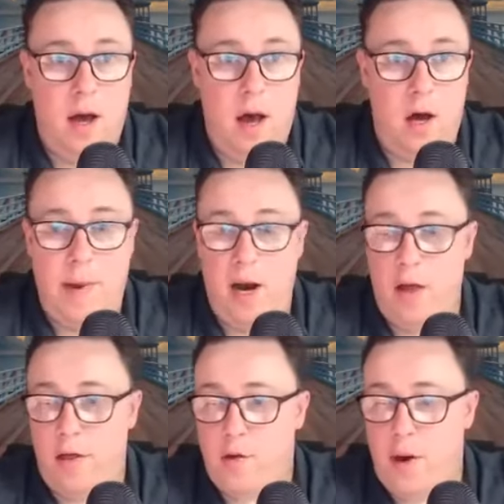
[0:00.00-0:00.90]
got about another
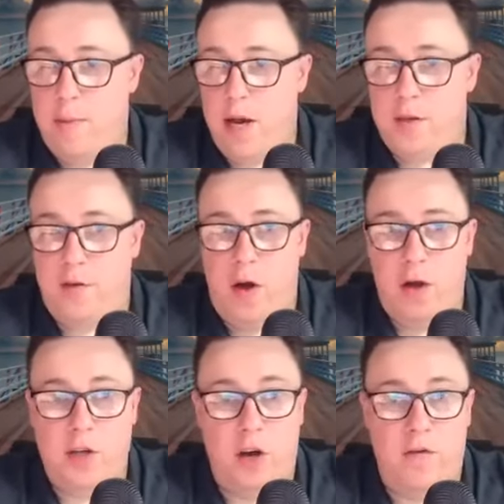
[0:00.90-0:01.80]
3 minutes, folks.
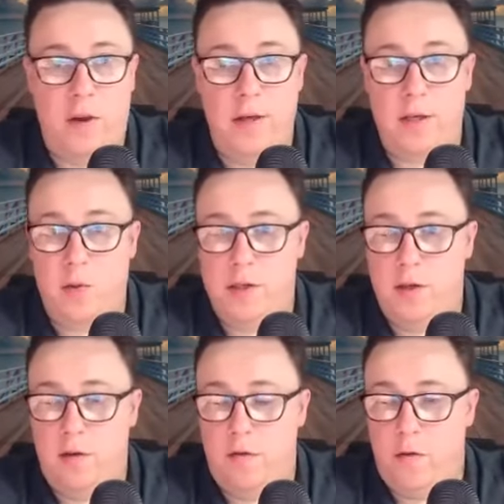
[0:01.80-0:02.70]
Hopefully this was
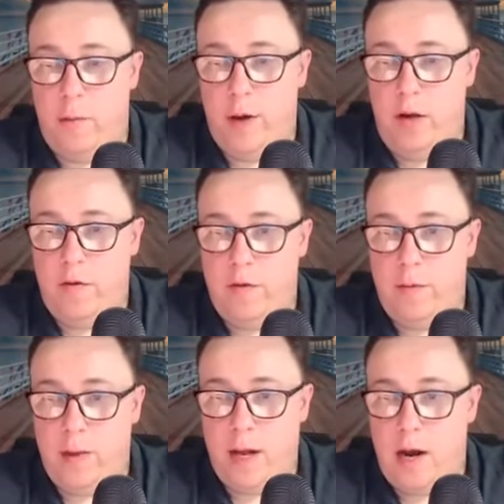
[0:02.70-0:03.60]
informative. I'm
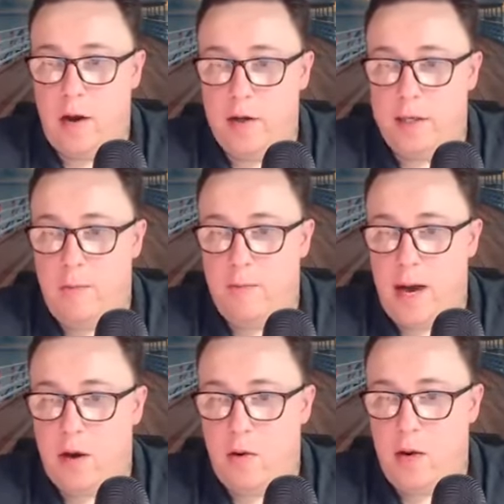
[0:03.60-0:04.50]
glad I got to get back
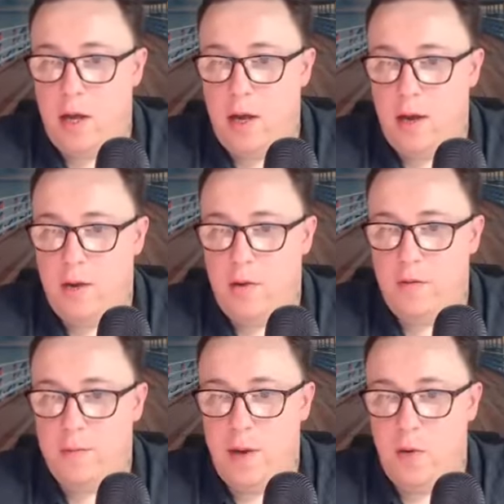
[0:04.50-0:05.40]
on here. It's
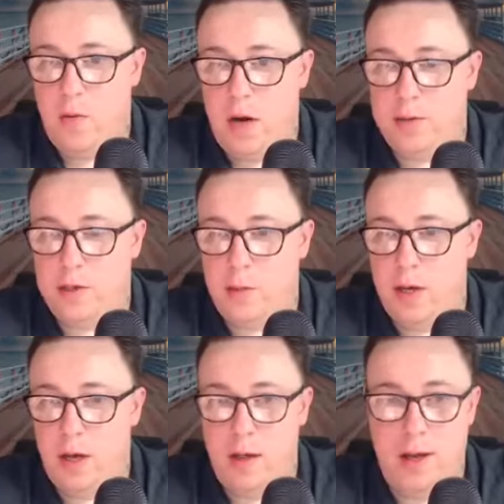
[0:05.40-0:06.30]
been a while since we've
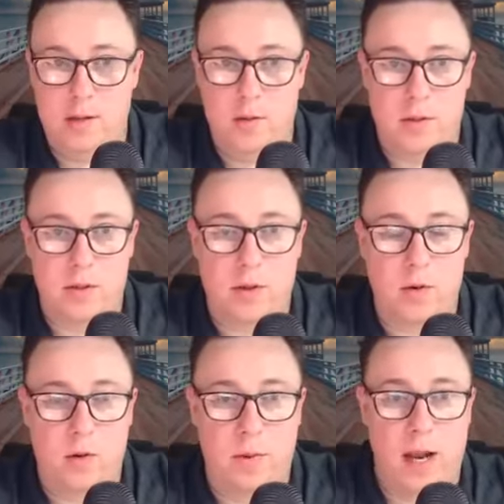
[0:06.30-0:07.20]
done these, which is cool.
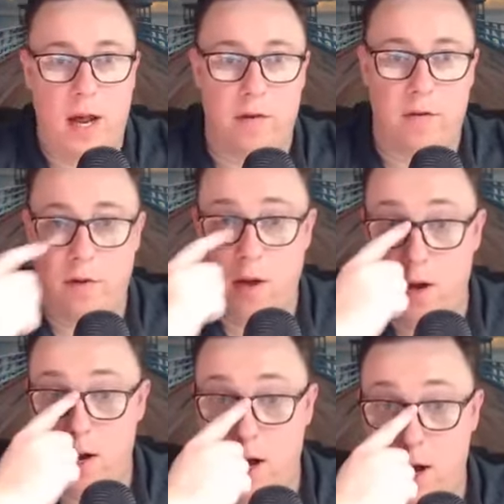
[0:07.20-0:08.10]
I'm glad it
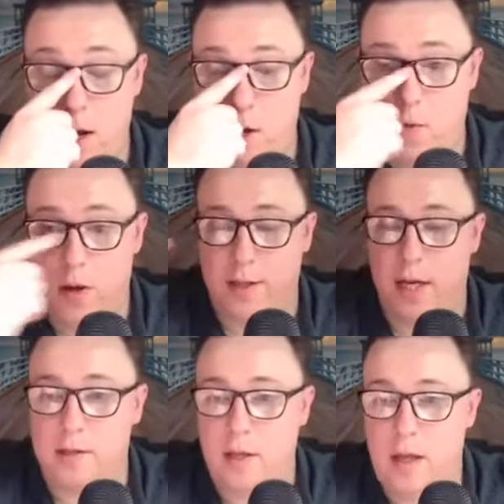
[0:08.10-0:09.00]
worked out
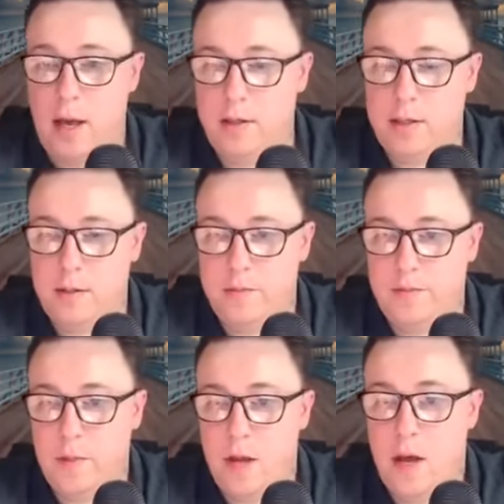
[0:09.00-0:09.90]
to the ends.
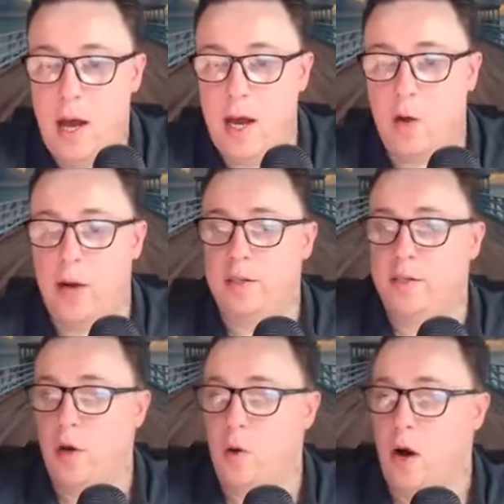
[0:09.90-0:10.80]
Any questions at
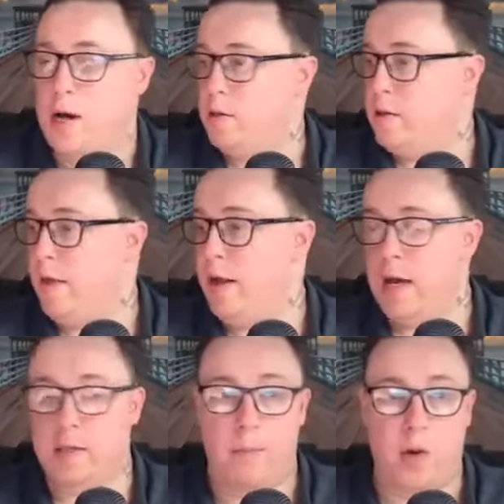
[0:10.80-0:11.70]
all, guys? We'll take the last
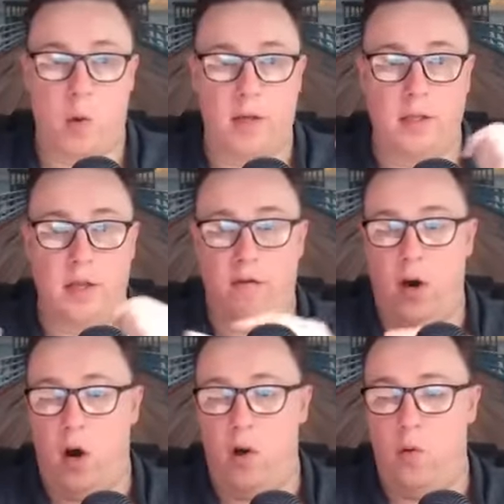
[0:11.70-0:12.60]
couple of questions. If
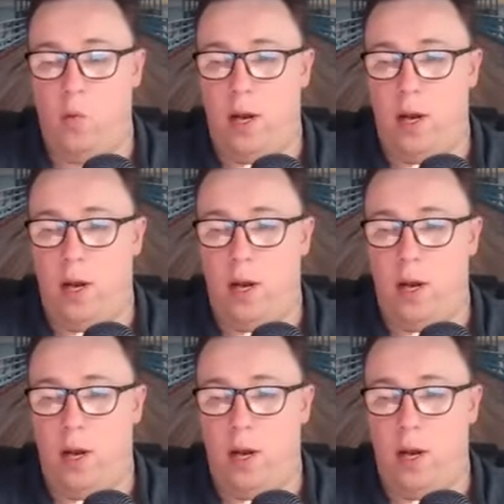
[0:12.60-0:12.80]
not, we'll